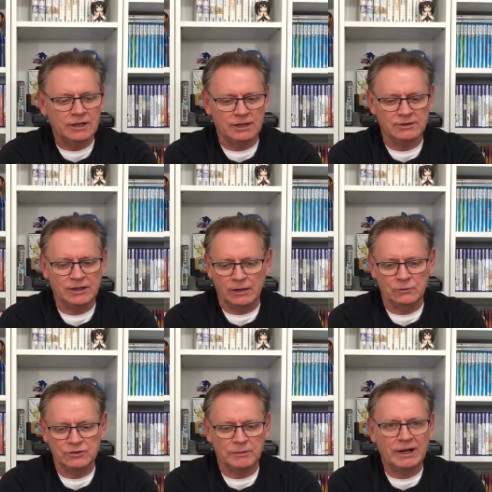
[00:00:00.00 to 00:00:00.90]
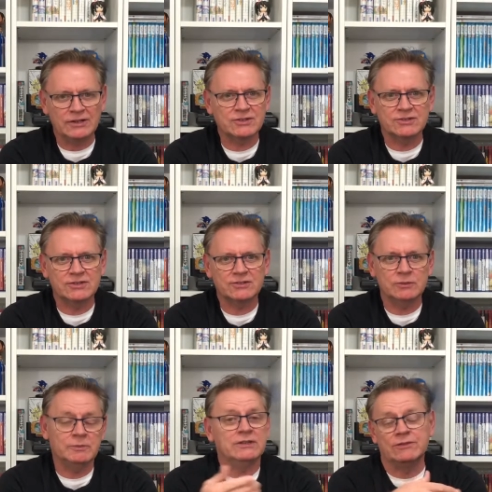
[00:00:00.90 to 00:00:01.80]
And with the Master
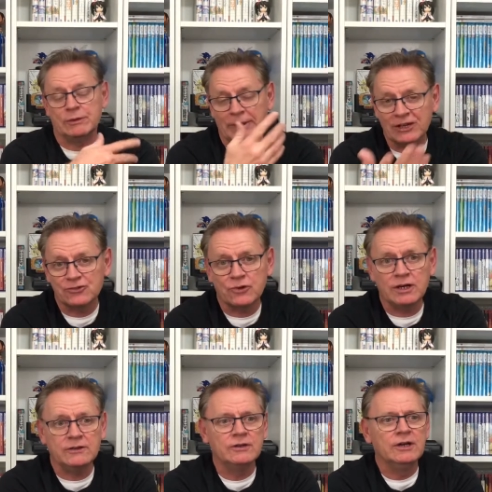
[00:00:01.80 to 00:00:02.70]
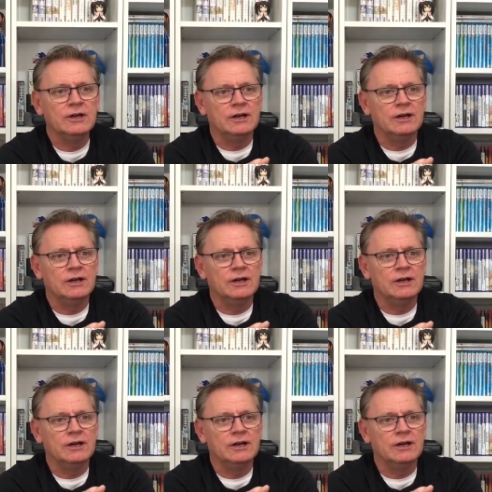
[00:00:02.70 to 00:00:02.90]
System, even the Mega Drive,